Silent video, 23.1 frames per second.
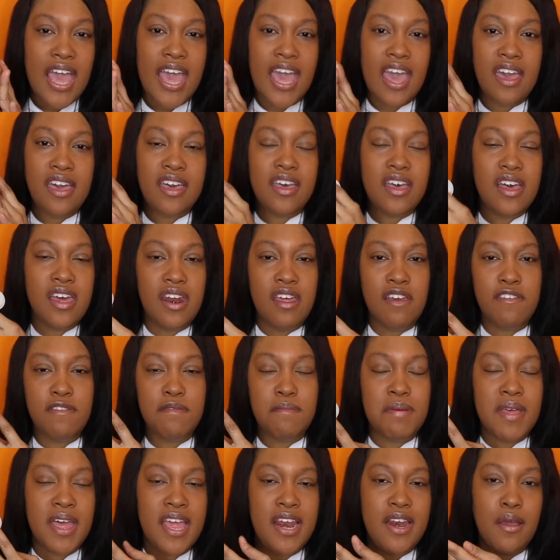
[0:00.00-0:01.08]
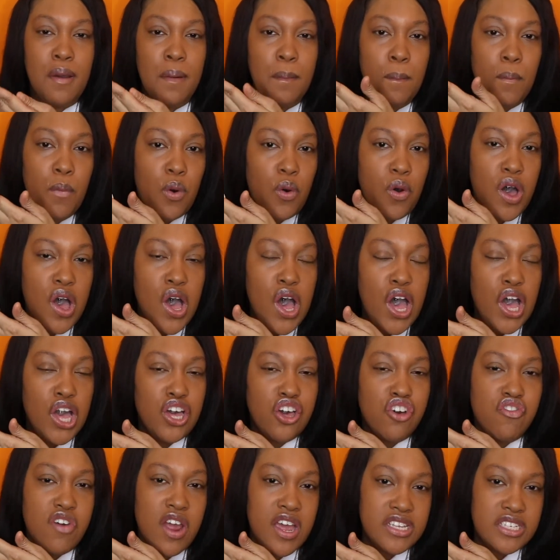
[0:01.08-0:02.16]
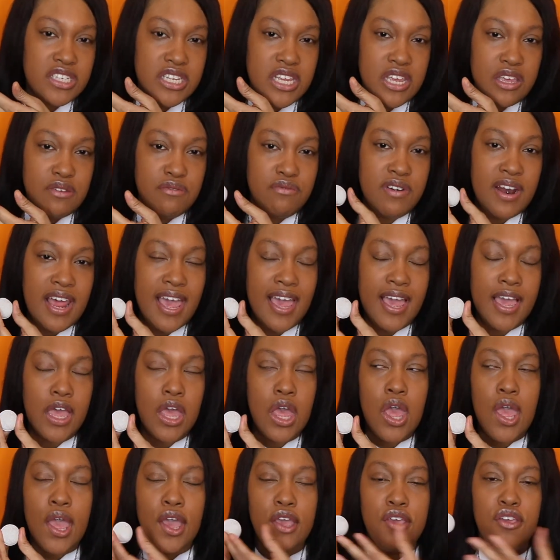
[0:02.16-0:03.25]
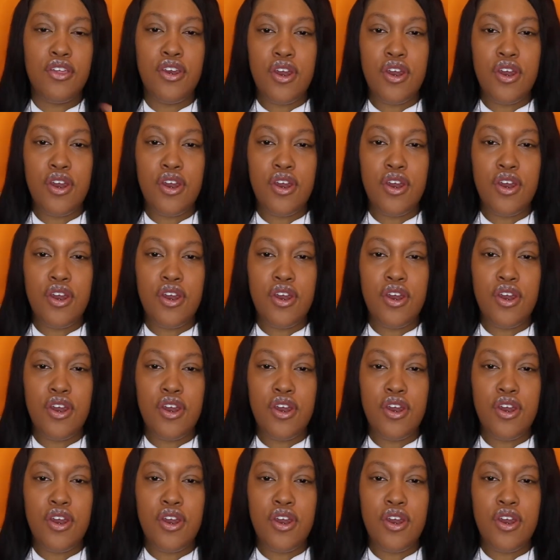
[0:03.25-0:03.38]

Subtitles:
it could have been more aggressive. Like, you